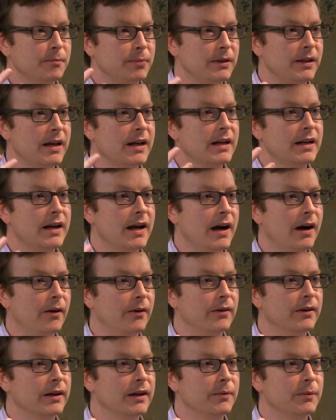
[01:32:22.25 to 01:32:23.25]
Play
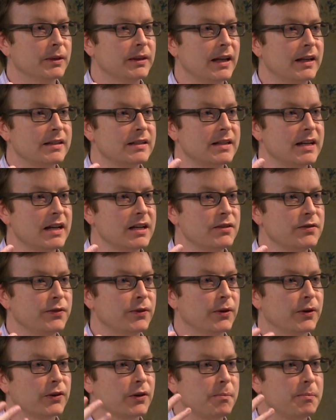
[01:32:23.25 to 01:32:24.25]
now. And what that stands
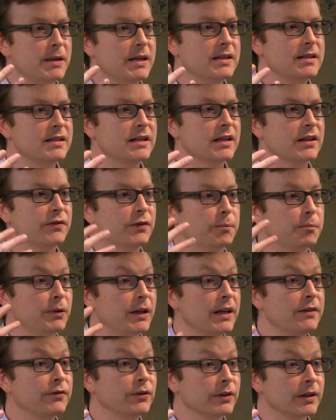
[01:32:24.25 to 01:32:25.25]
for is the P stands for
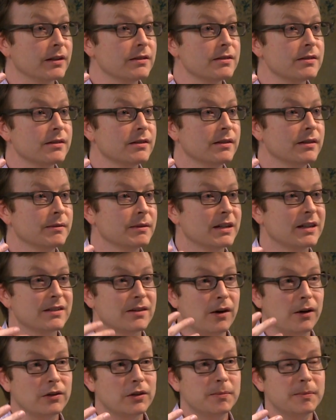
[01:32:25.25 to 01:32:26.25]
playfulness,
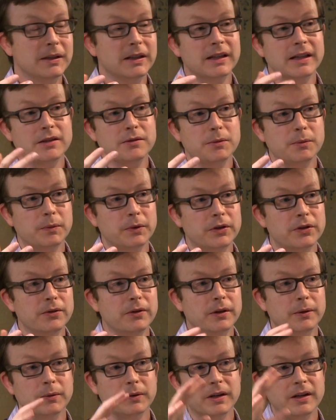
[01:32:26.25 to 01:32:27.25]
because ultimately that's what we're
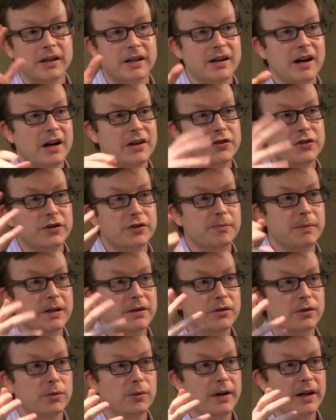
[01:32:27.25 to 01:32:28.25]
doing. We're, in a
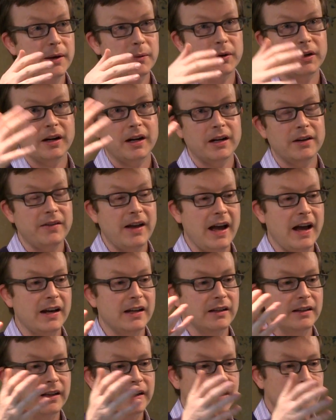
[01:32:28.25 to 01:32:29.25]
non-judgmental way, we're kind of
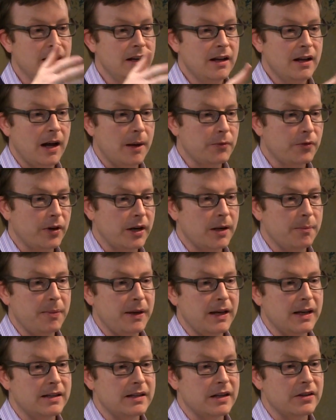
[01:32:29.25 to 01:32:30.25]
adding like, I'm trying to
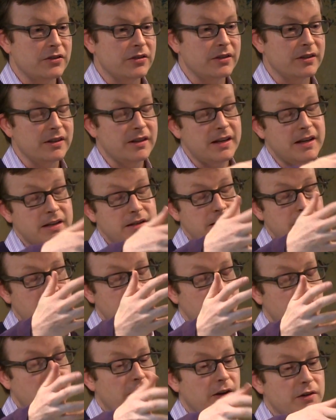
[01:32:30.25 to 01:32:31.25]
pay attention to this,
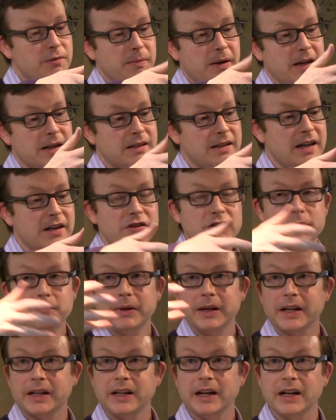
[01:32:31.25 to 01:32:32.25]
that's my intention,
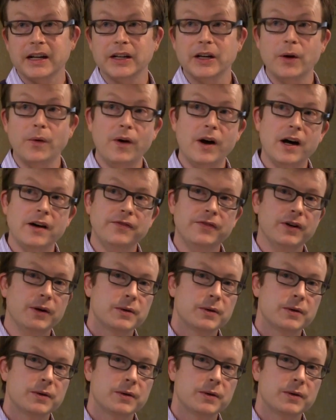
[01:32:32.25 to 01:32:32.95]
but I kind of go off.